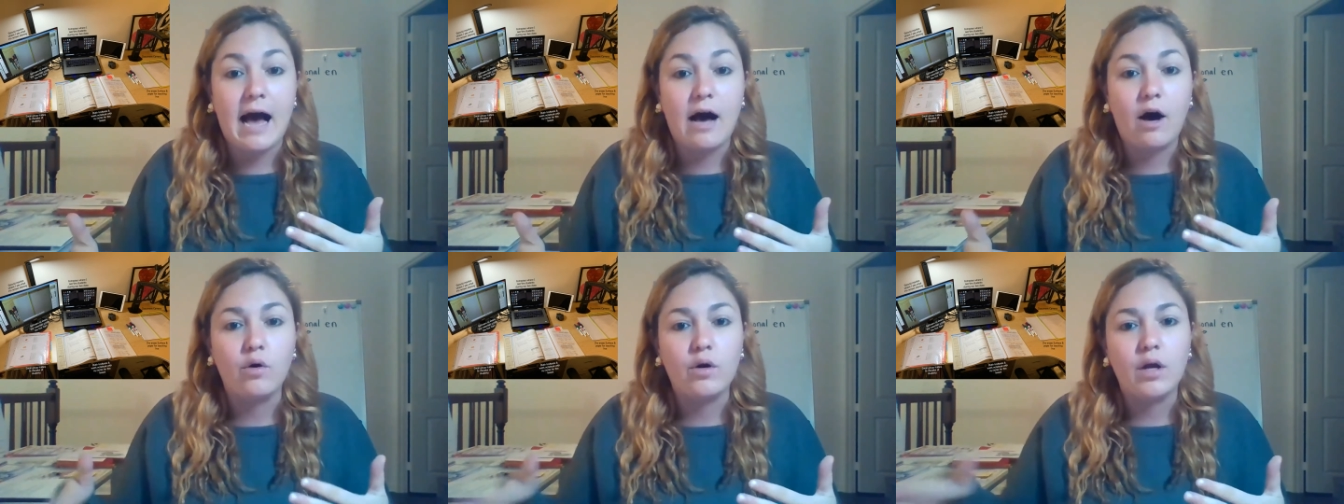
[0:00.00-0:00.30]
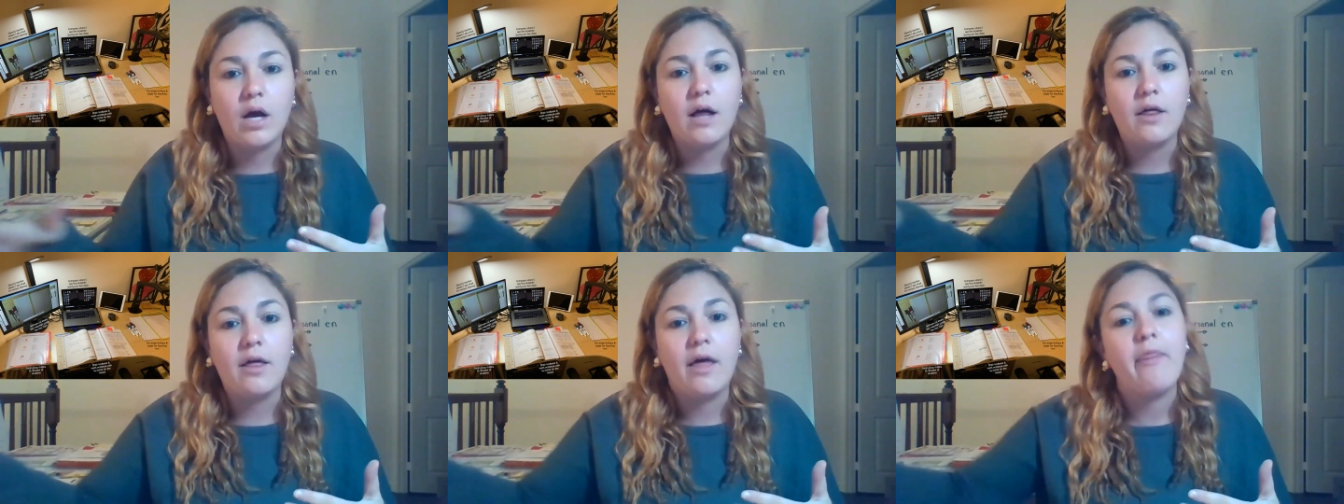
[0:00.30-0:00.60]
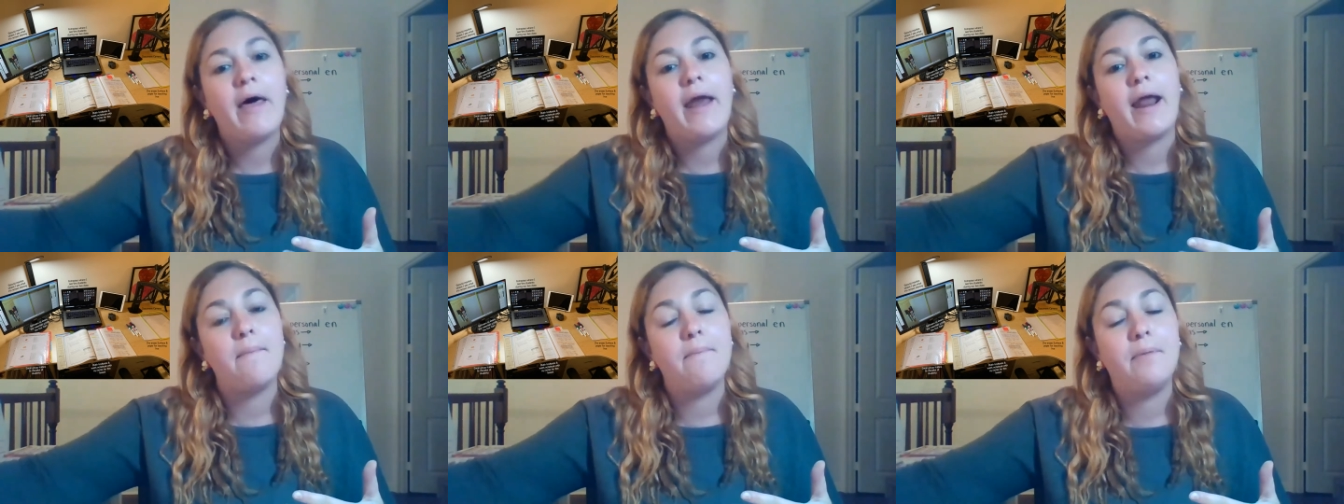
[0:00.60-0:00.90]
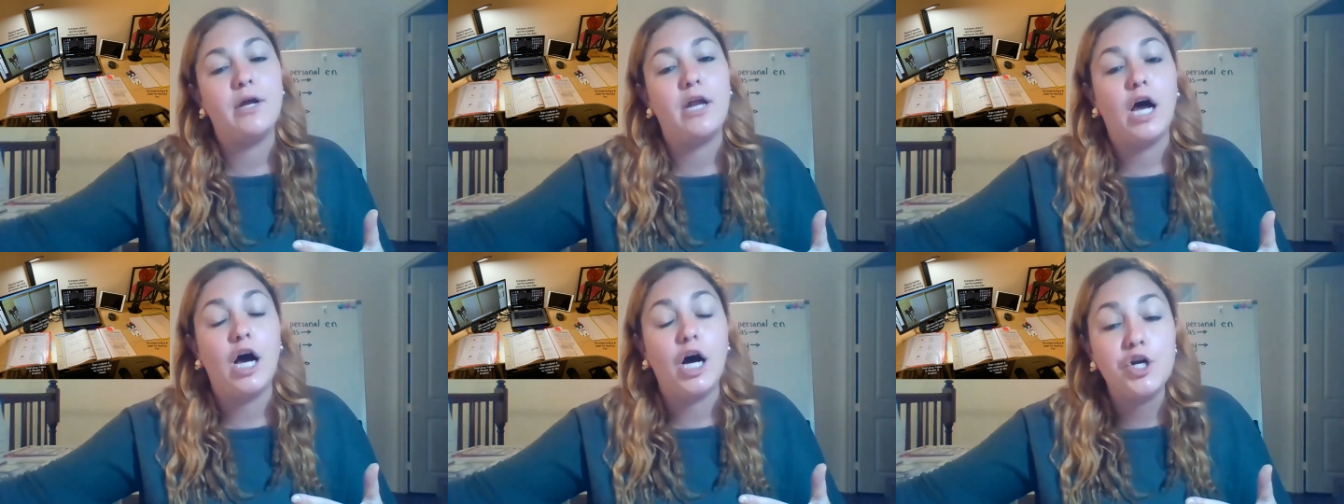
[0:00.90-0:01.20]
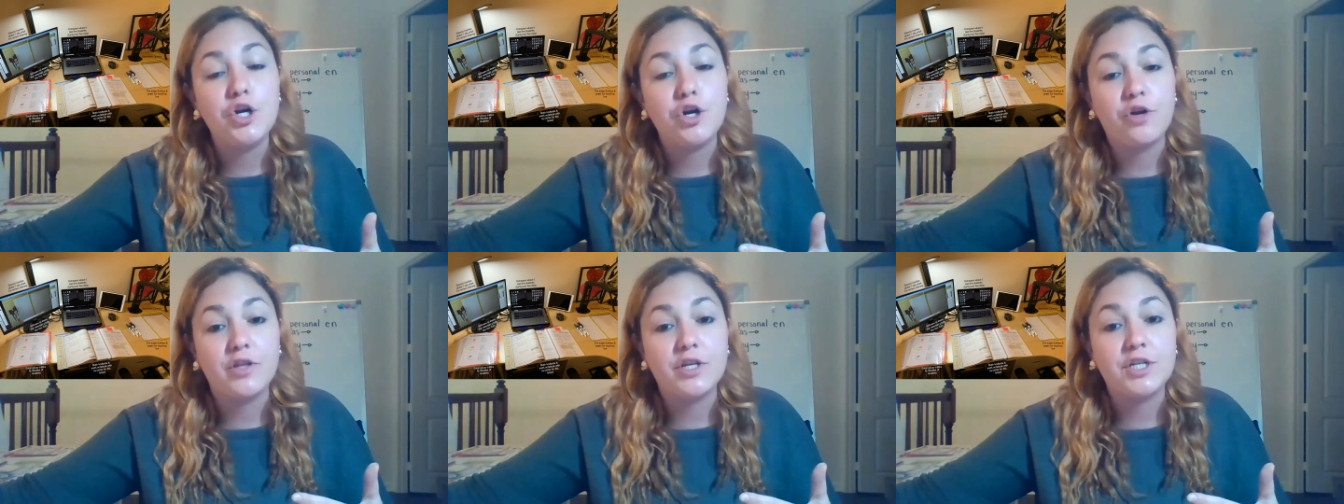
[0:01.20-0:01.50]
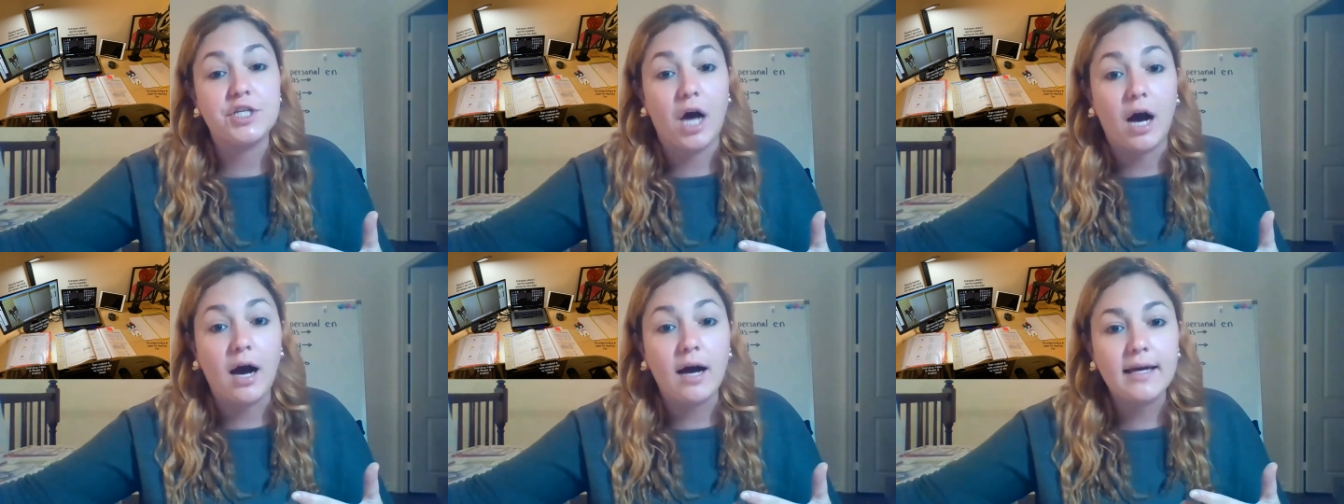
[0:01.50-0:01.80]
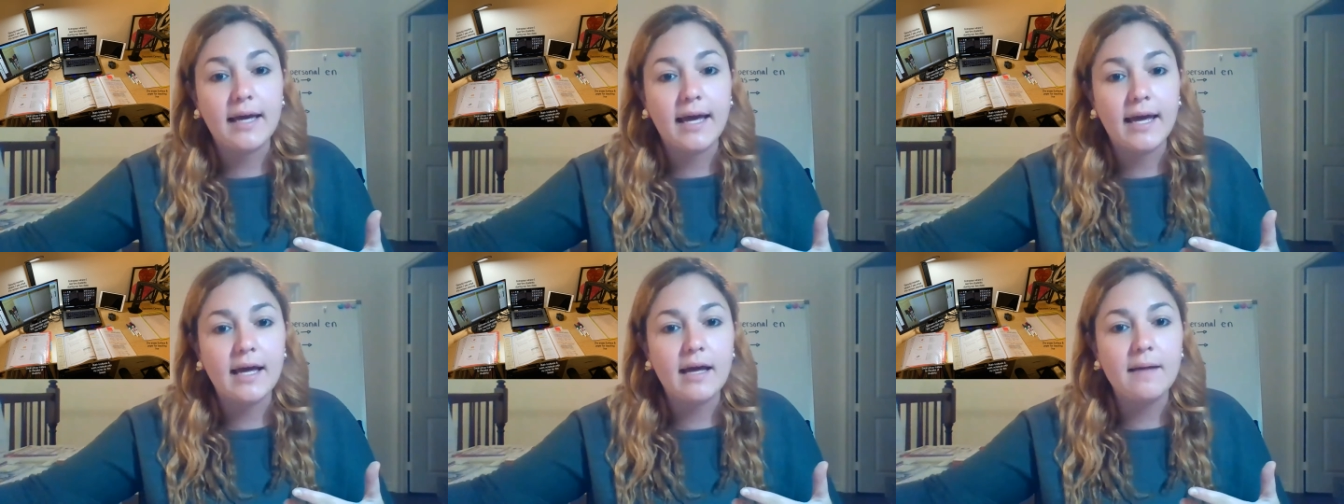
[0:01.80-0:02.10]
out that I put under the
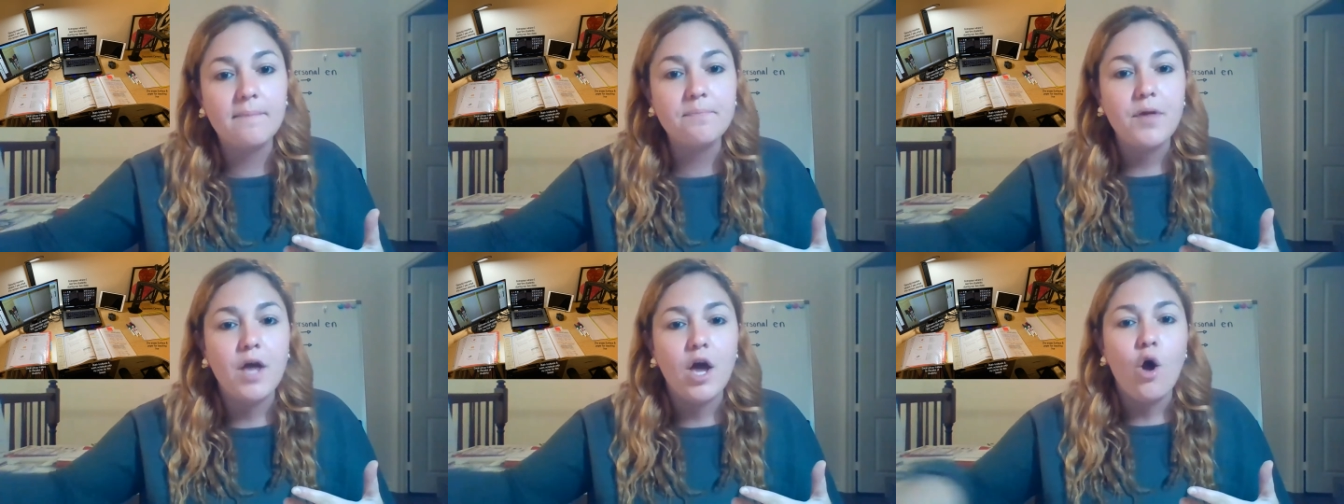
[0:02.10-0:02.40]
DocCam,